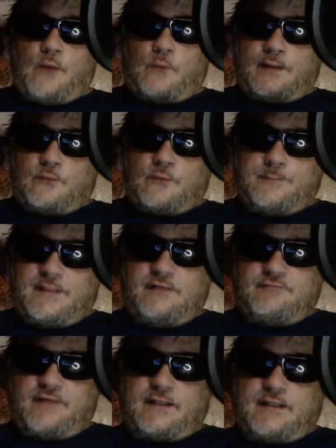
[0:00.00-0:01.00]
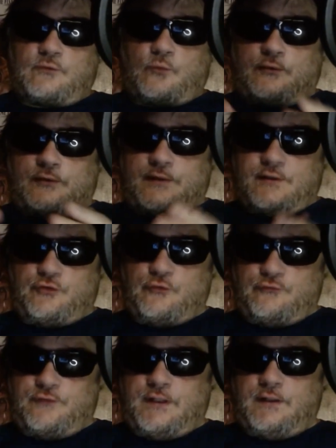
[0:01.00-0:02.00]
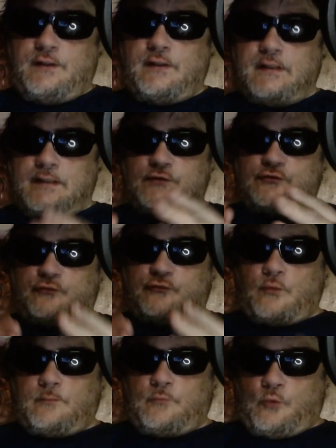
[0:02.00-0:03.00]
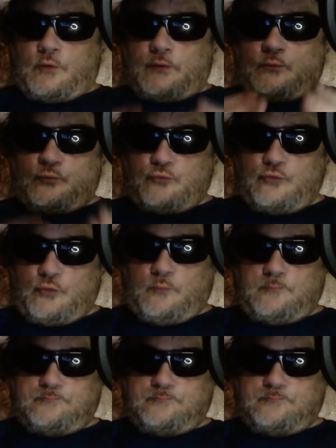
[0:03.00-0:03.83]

want a minivan or an SUV is for more room.